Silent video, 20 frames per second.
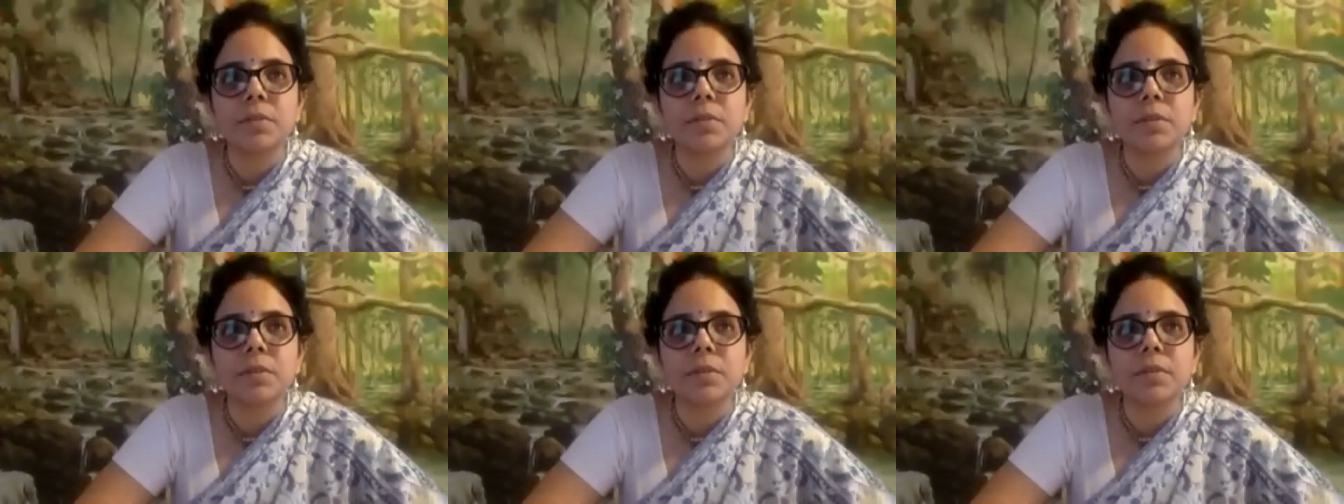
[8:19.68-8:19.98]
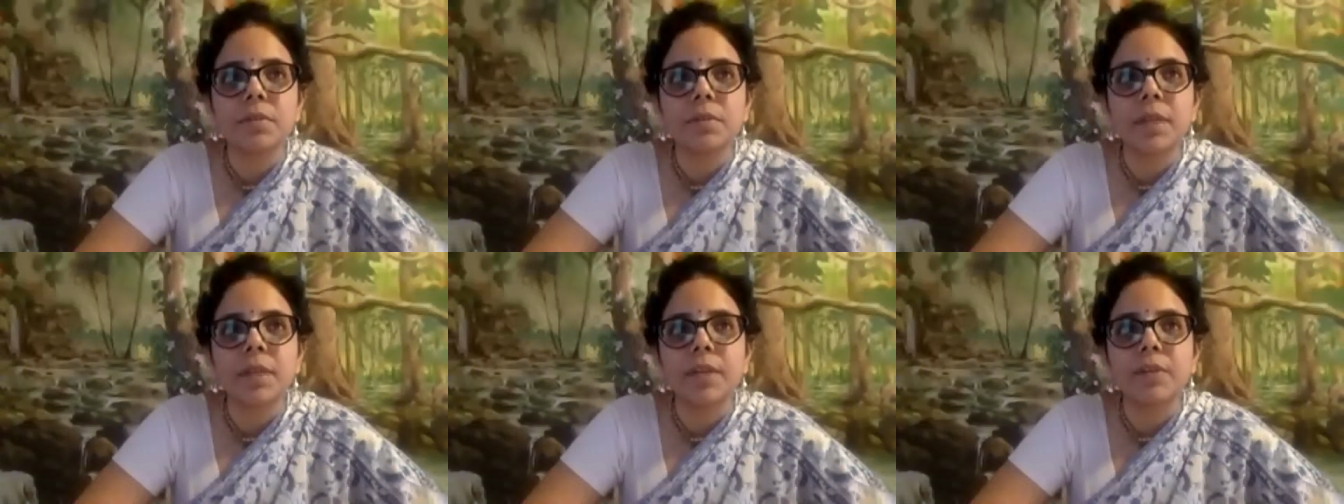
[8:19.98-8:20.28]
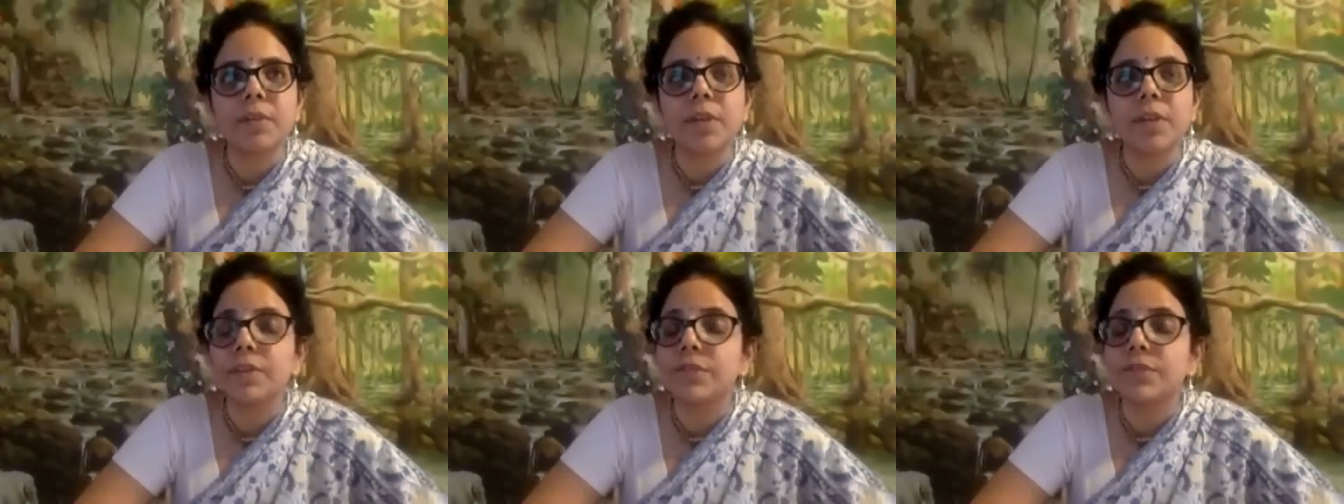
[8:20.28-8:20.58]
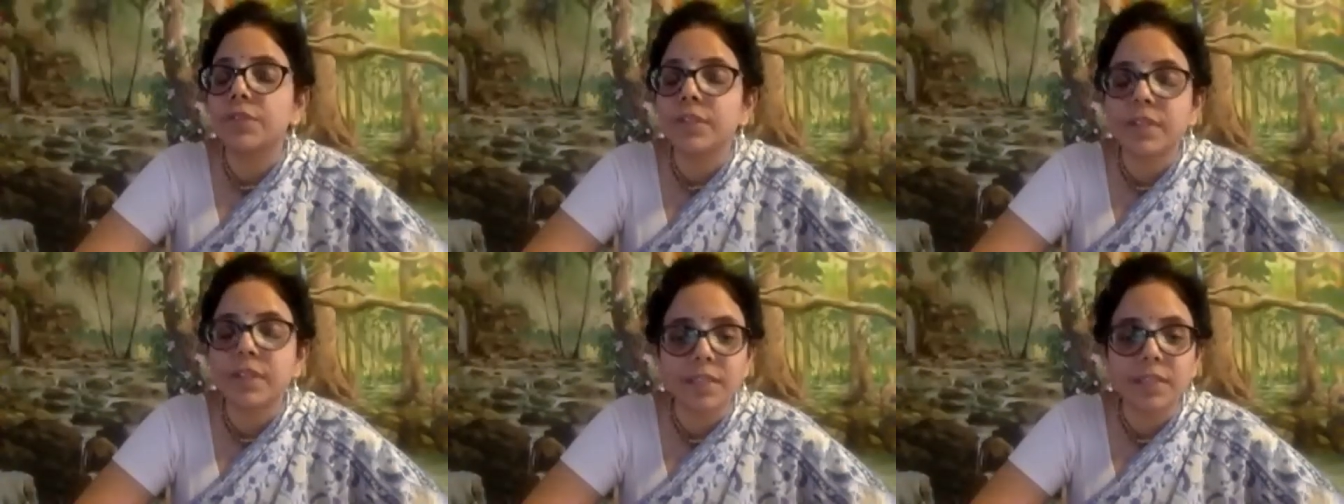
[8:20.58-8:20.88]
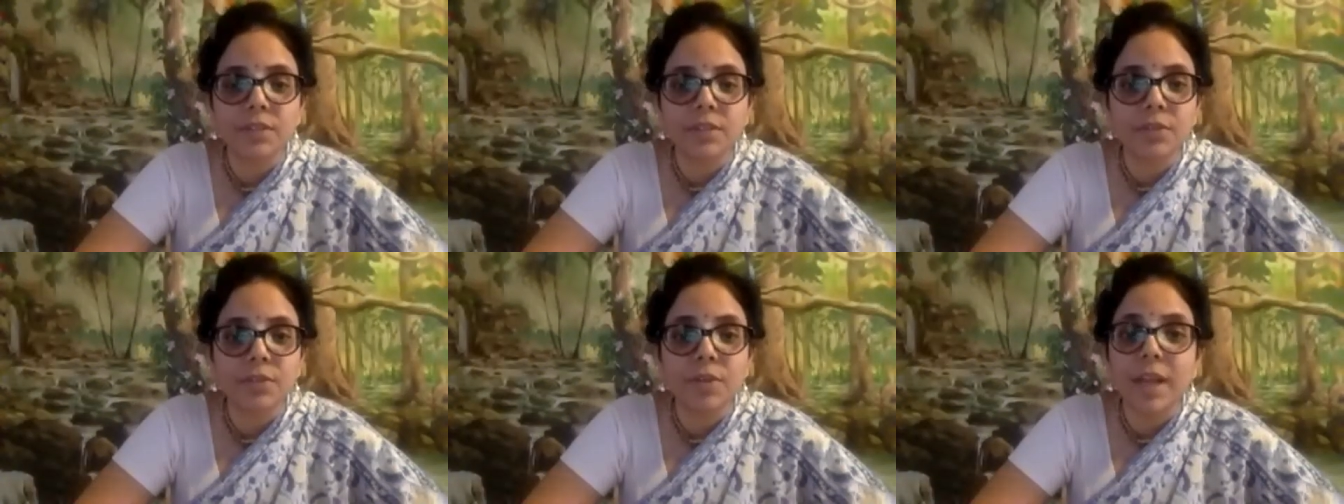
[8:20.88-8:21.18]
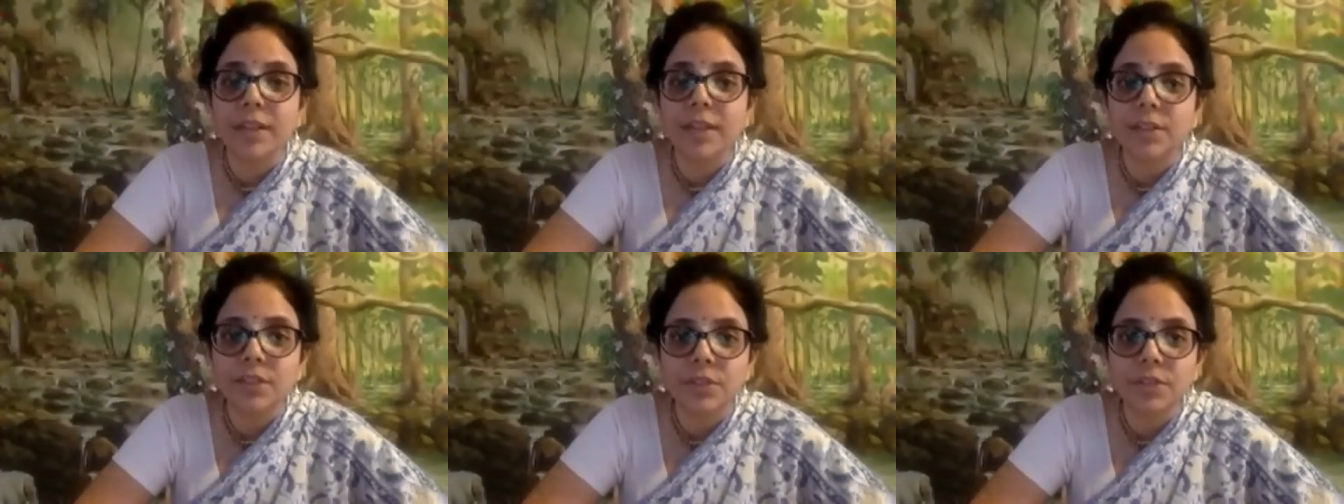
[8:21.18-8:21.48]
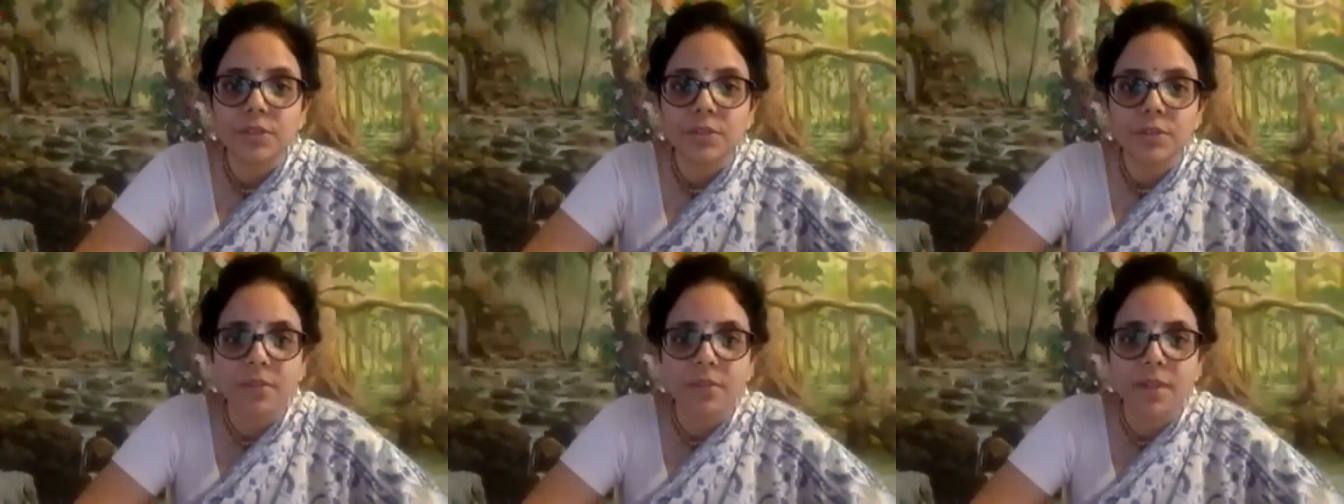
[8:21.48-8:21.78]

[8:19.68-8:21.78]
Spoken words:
like gratefulness, gratitude.